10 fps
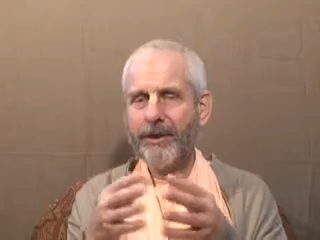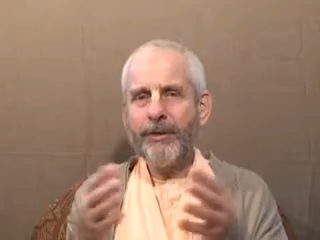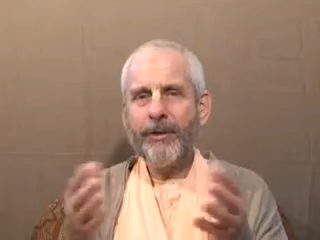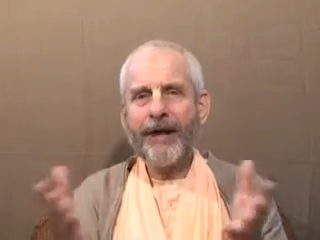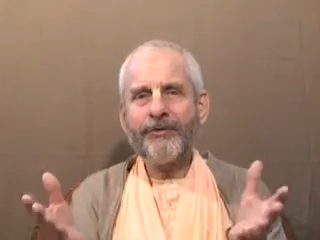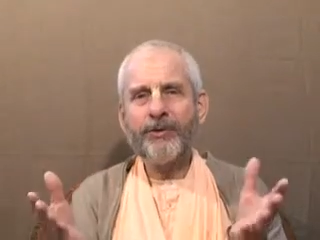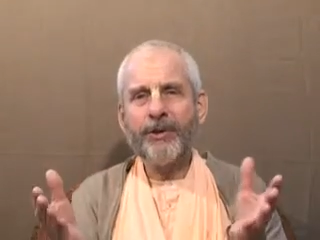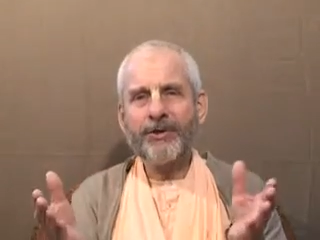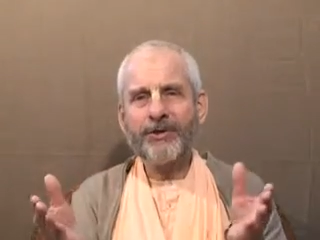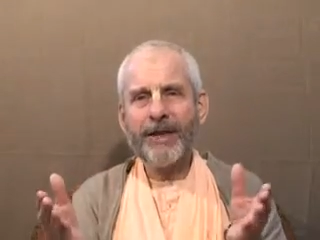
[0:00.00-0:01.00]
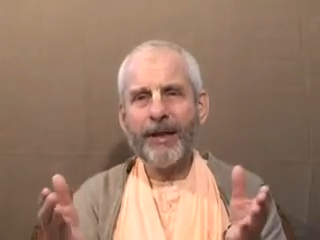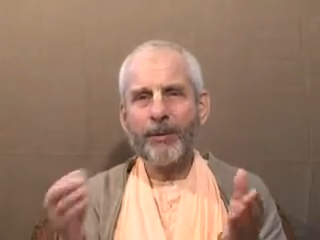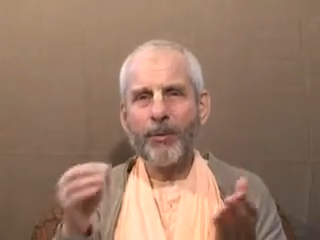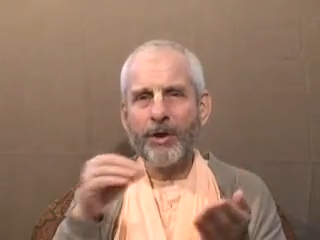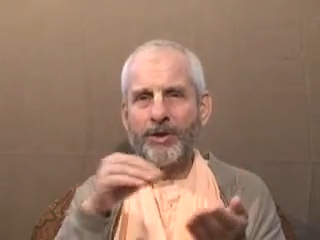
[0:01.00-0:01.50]
then you have to
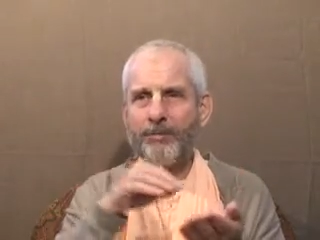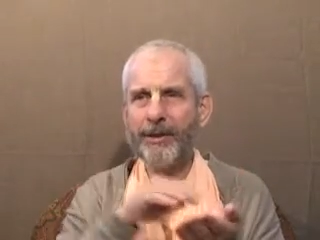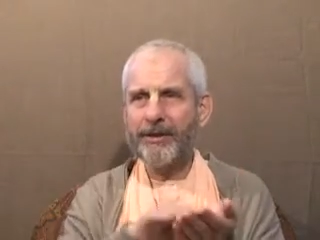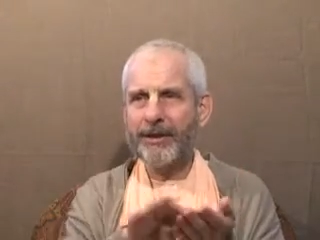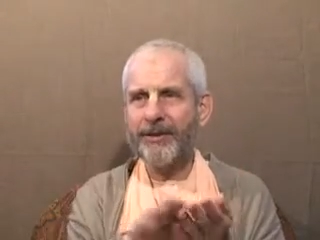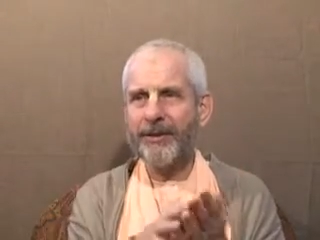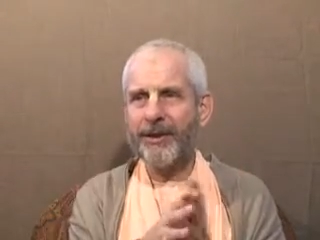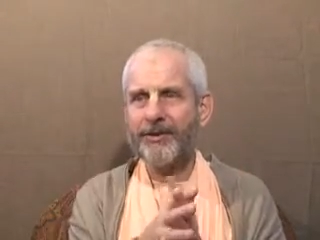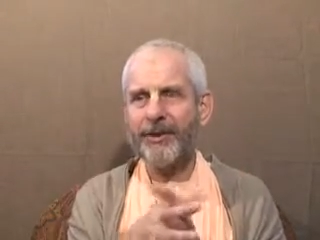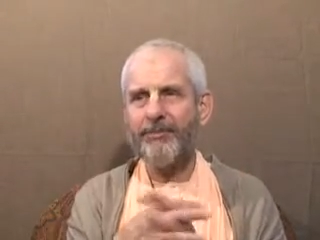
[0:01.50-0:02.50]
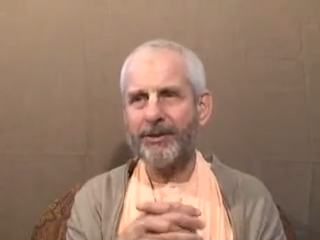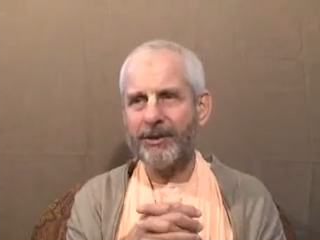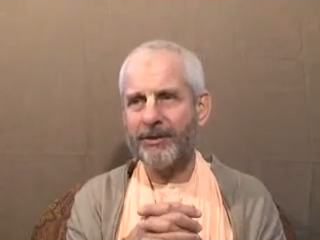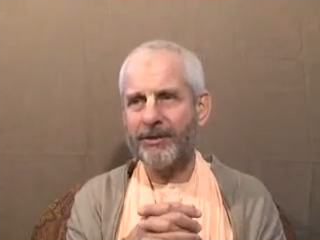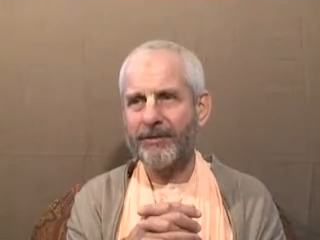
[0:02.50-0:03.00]
accept what's built into the
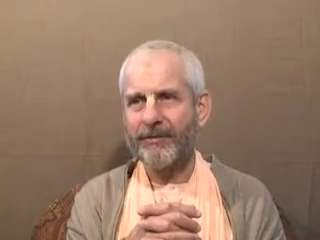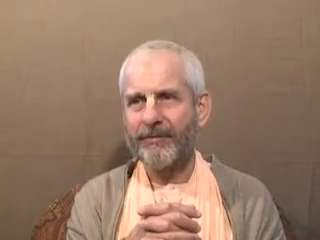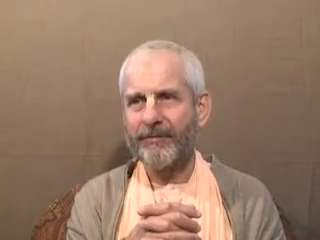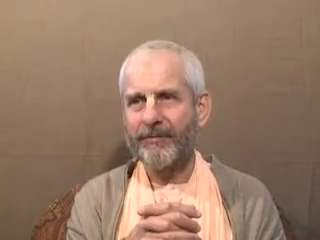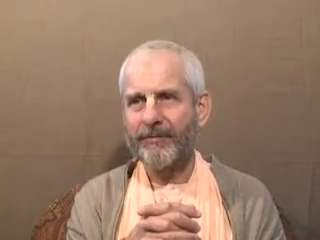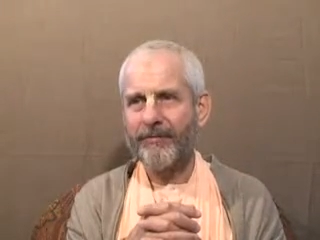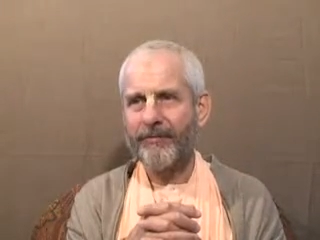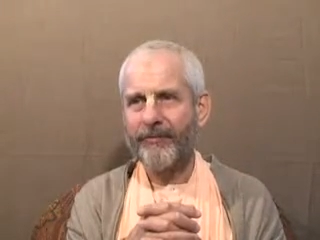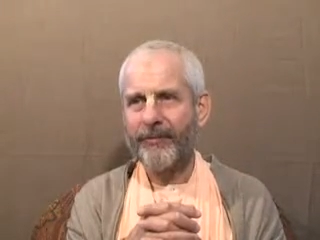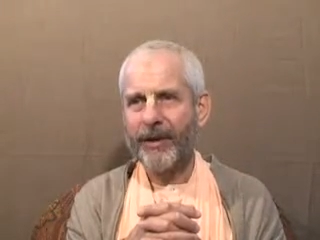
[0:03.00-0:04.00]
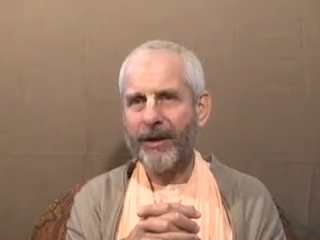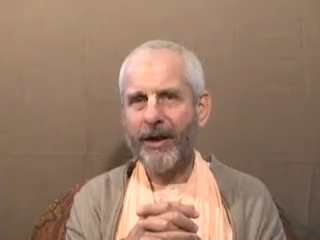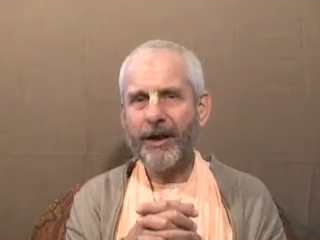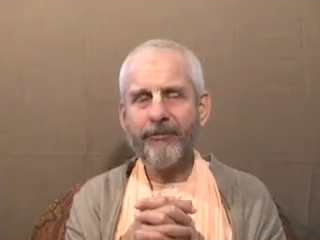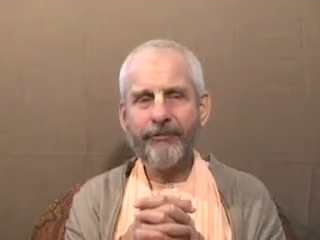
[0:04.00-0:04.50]
assumptions.
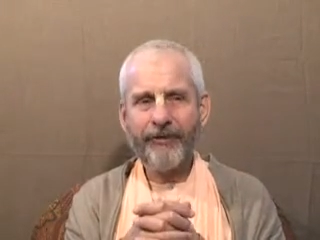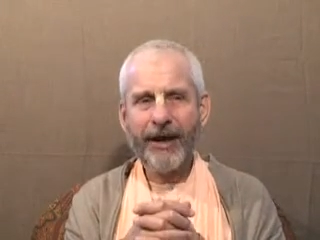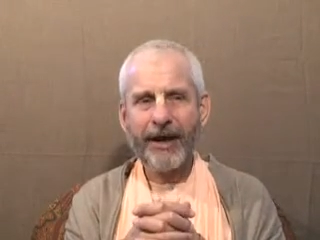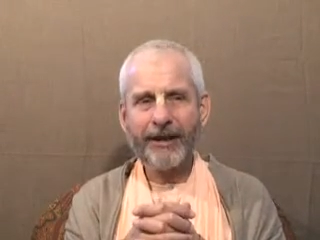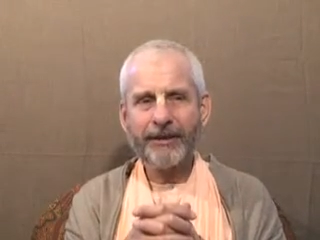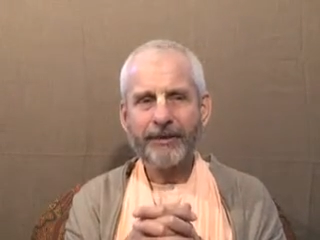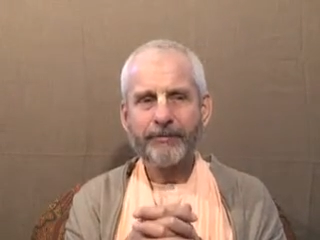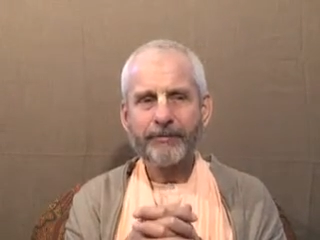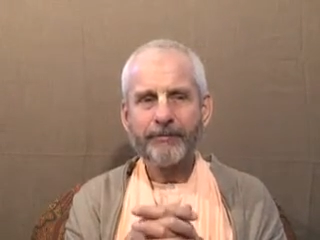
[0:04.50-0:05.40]
And in fact,